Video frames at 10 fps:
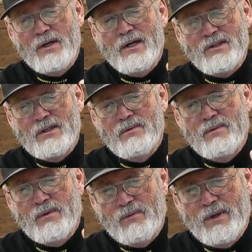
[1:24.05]
can actually
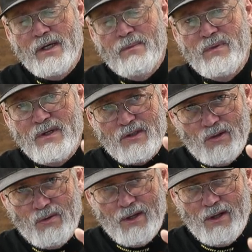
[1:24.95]
rig up these
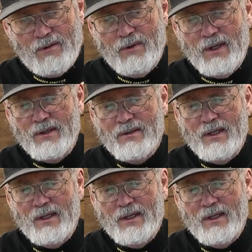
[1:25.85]
slow death rigs